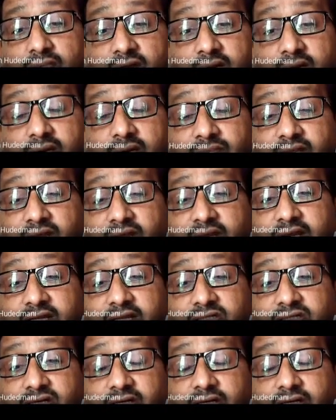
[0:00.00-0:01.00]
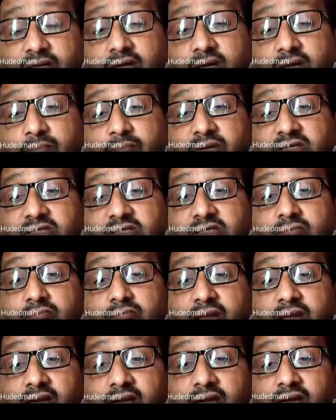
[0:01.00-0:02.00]
minimum they can generate, PG
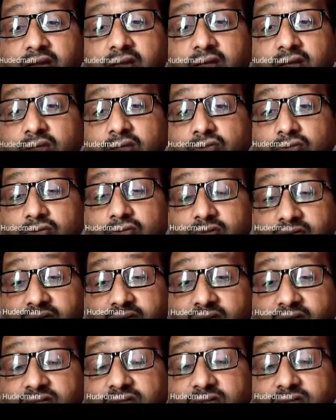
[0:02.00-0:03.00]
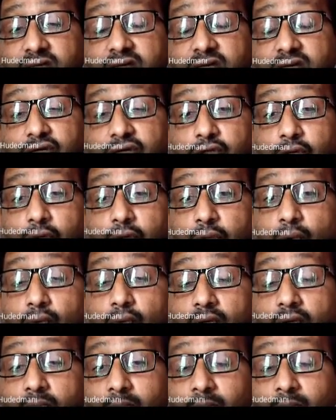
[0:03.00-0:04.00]
min. So this
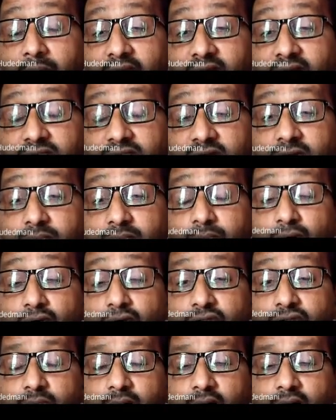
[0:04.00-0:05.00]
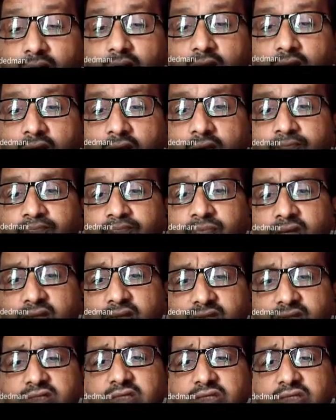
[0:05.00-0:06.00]
schedule makes it possible.
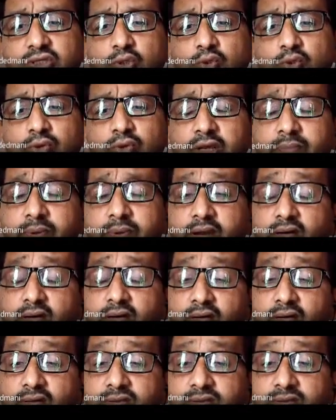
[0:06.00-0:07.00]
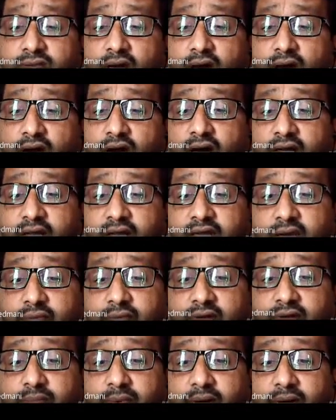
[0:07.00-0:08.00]
This is truly because on a
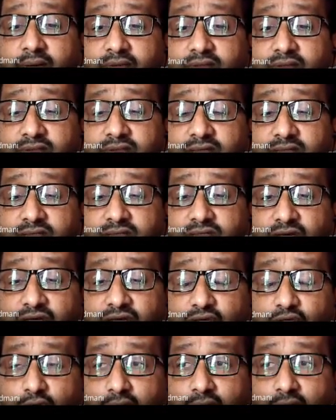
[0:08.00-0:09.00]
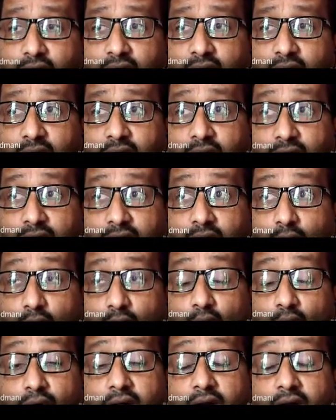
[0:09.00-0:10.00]
given power station, the
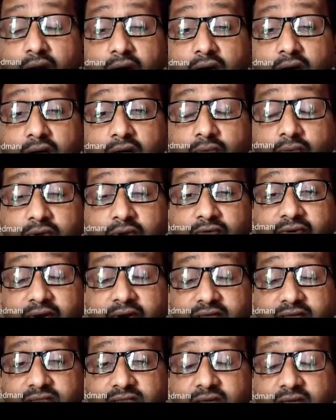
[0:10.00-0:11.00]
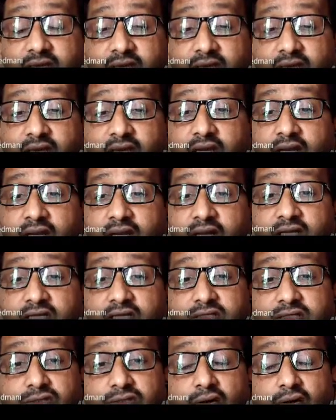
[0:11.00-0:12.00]
load curve, if I see, it
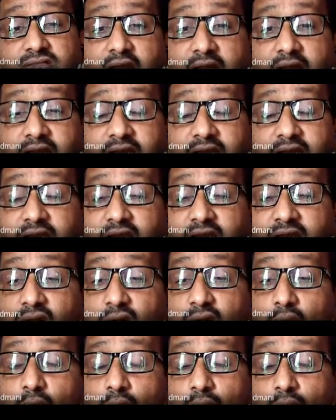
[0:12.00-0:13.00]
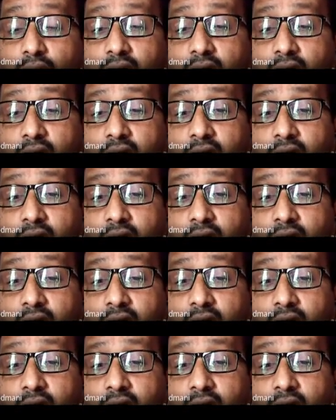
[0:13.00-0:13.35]
is not a static load.